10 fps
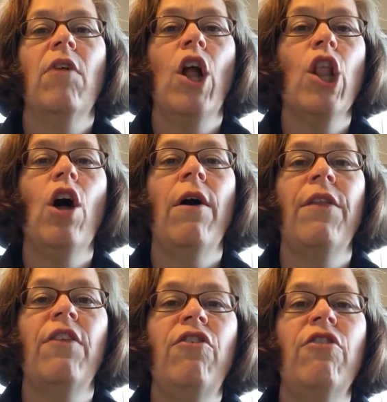a law
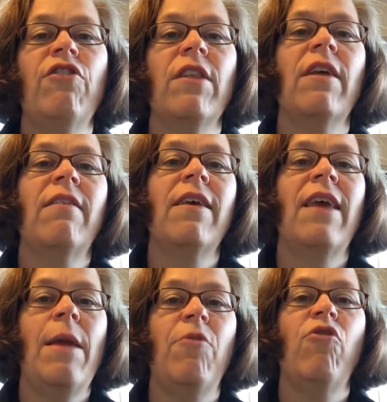in the church unless it
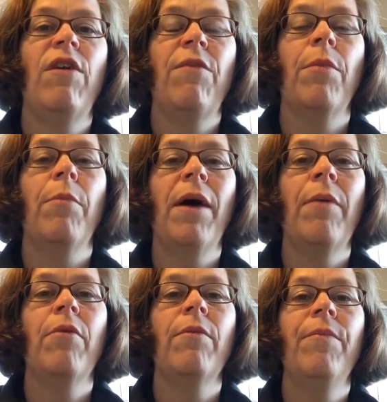came straight from the
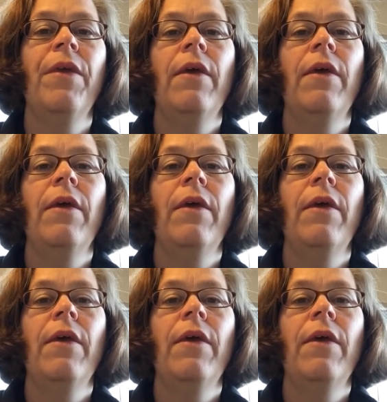Bible.